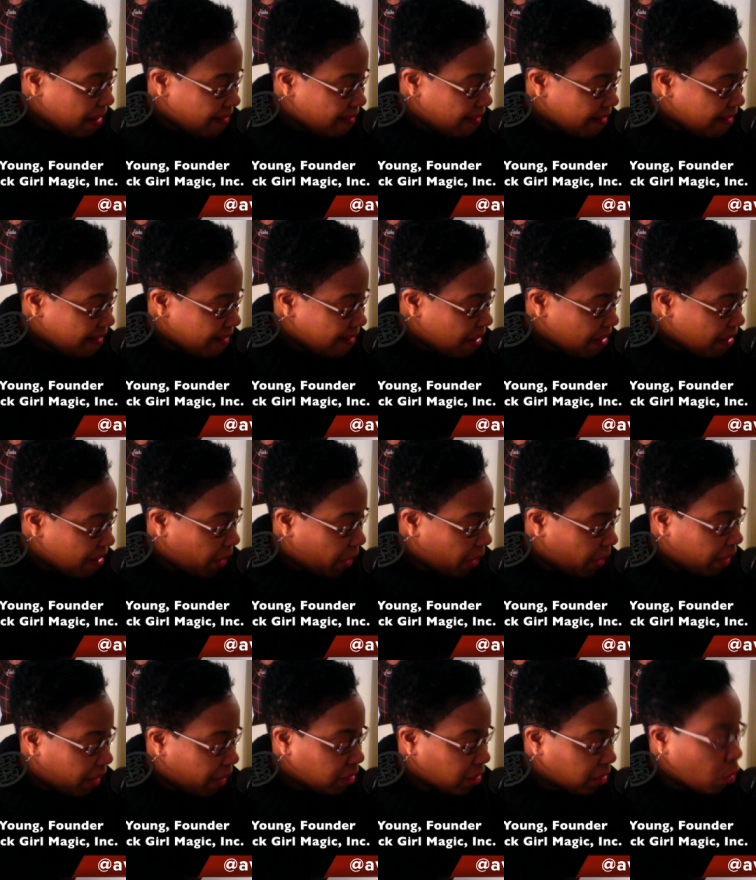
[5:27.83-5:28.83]
Okay,
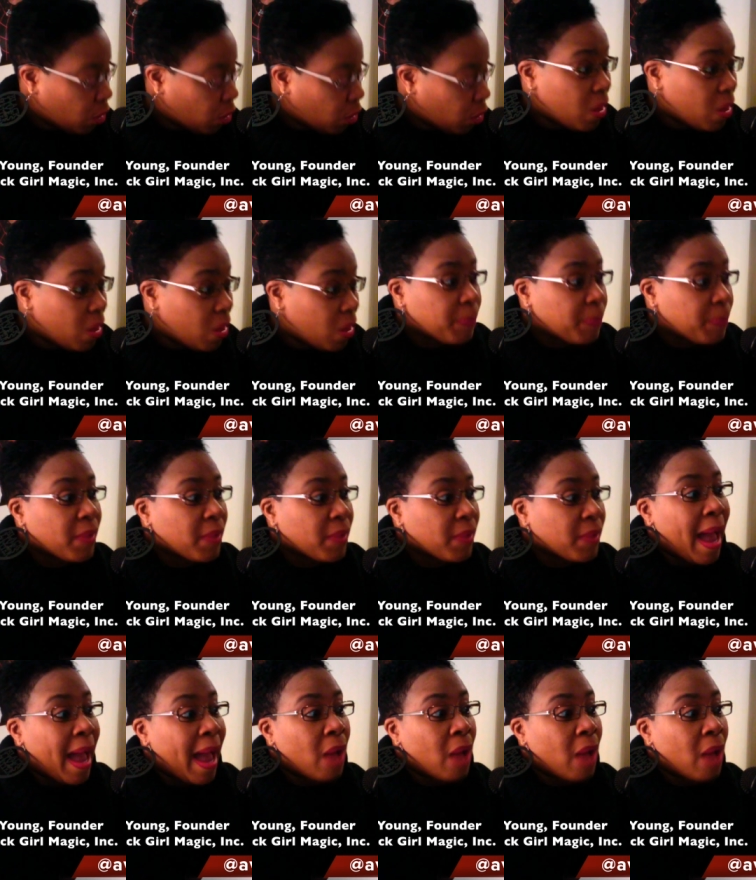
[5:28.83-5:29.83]
great. So
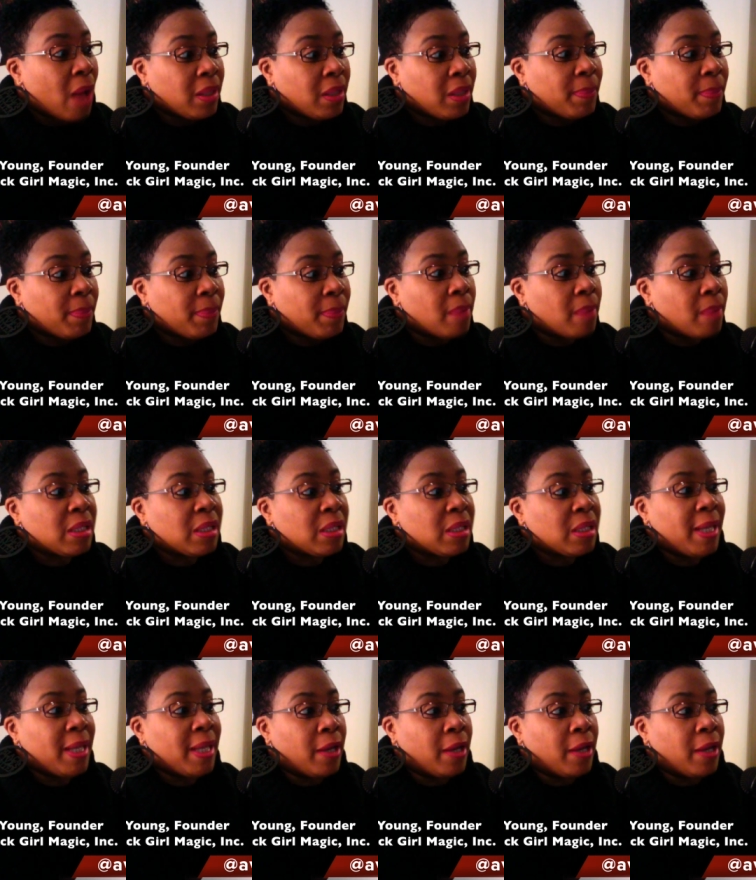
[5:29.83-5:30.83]
how did it come to
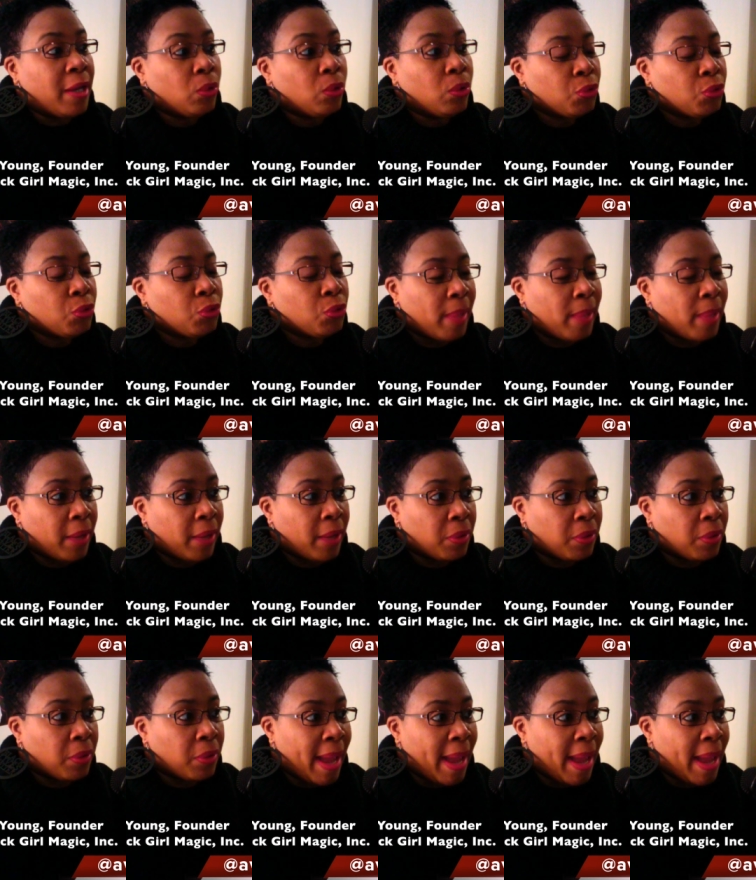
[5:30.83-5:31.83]
be? I know True Black
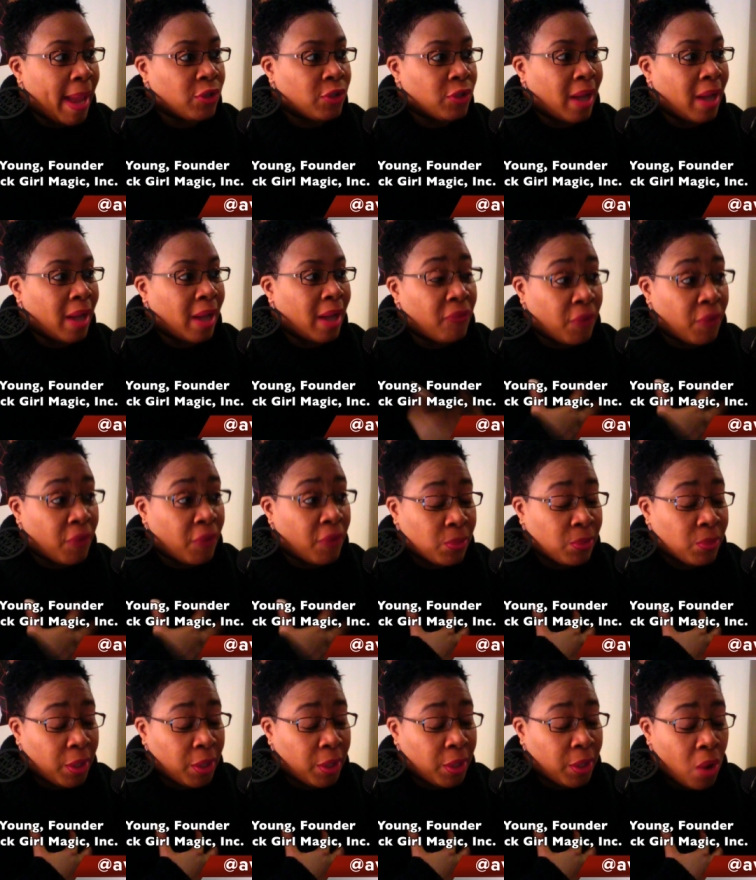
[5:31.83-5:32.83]
Girl Magic. I
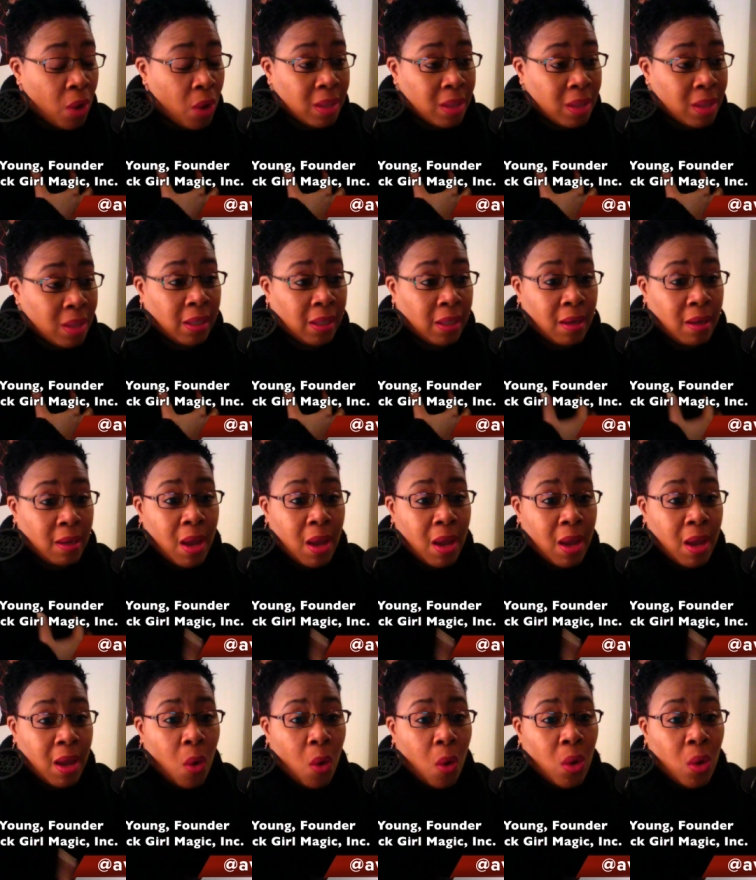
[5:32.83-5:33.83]
first ran across it
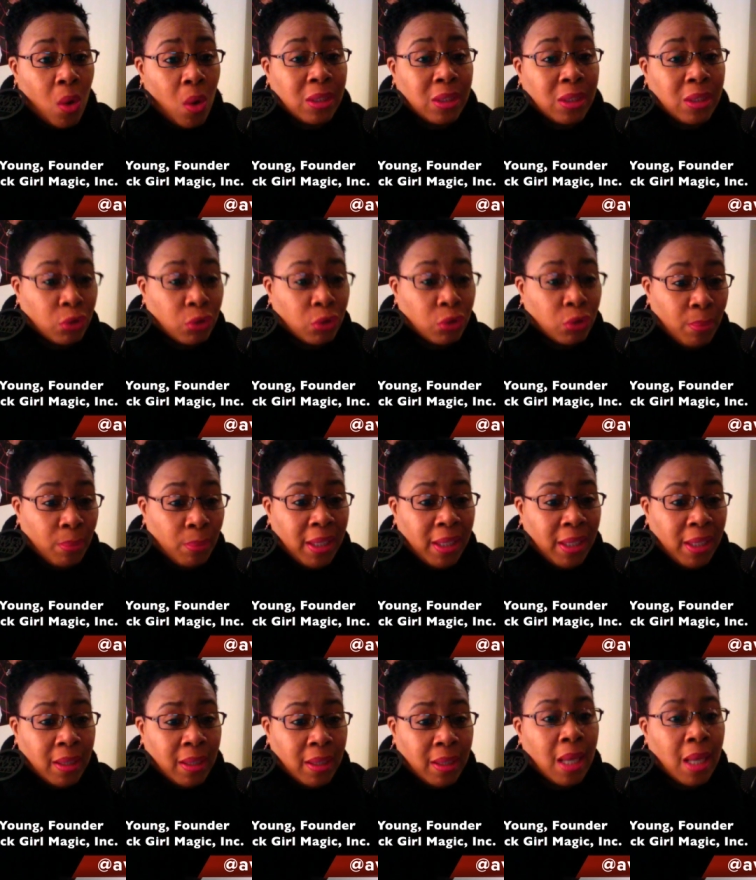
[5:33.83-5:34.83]
on social
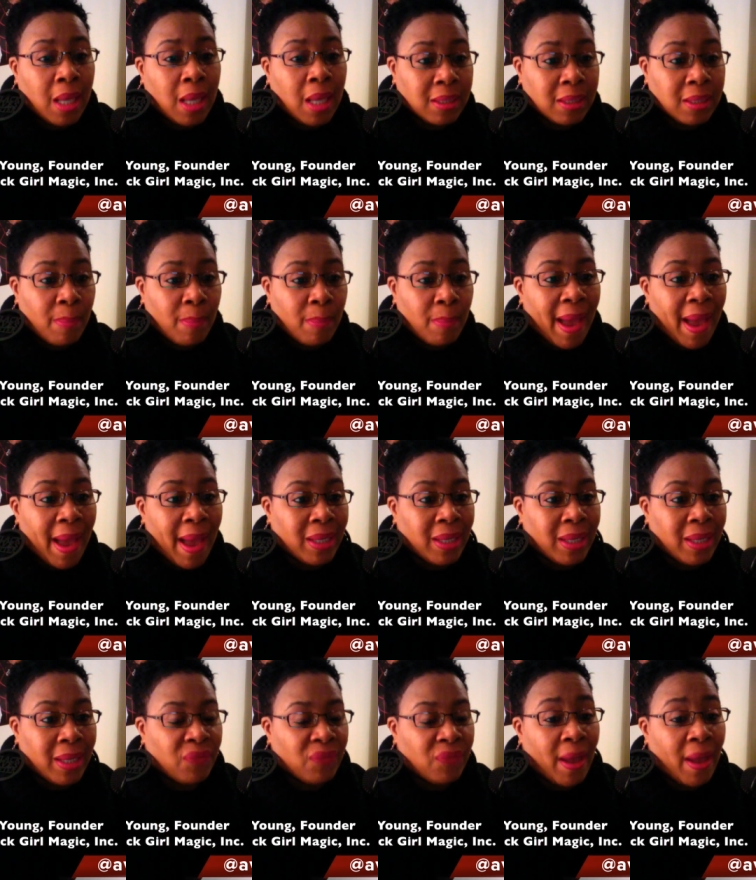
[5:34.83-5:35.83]
media. Tell us about
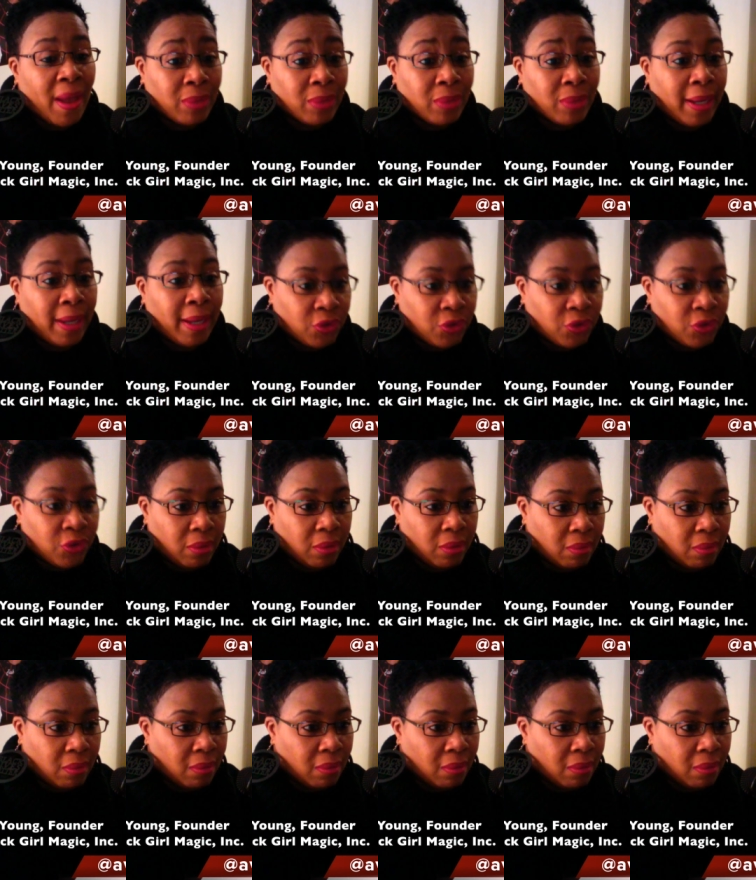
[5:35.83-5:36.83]
its foundation.
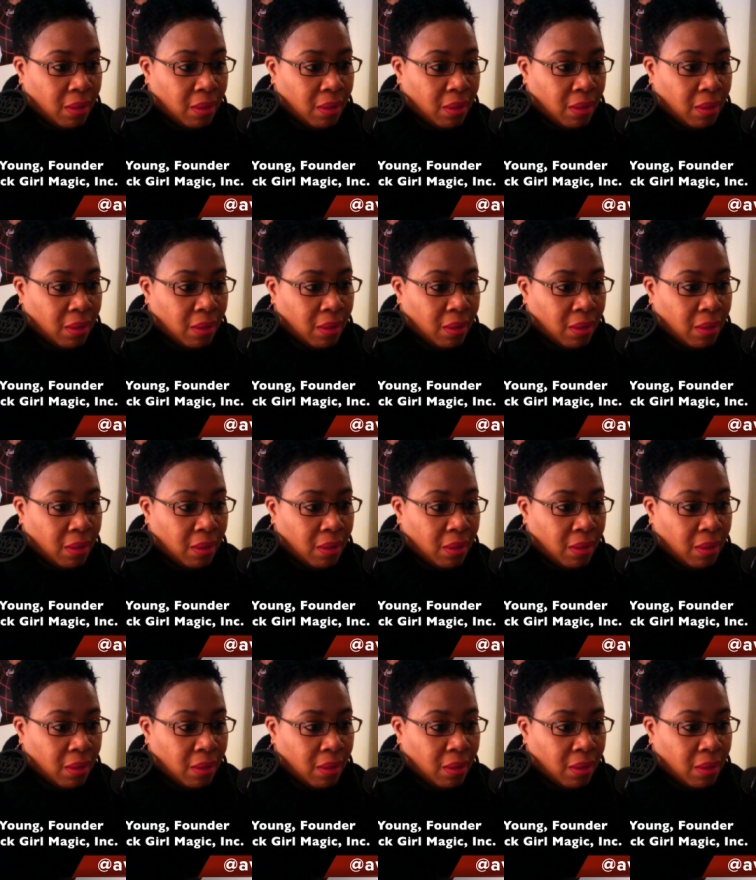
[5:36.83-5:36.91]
